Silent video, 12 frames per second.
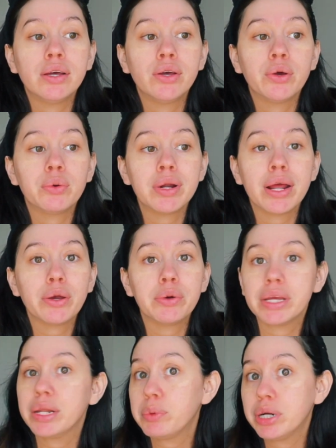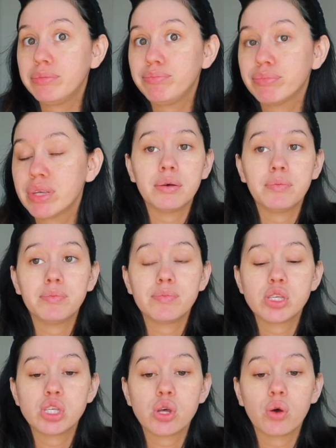We're not going anywhere. I
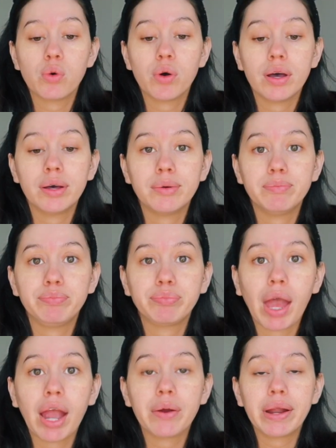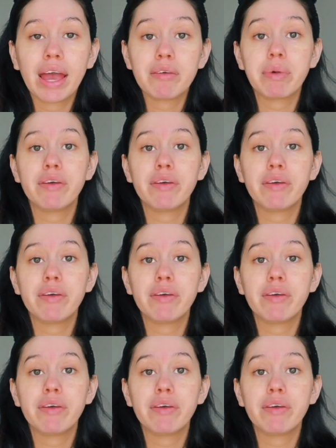already have my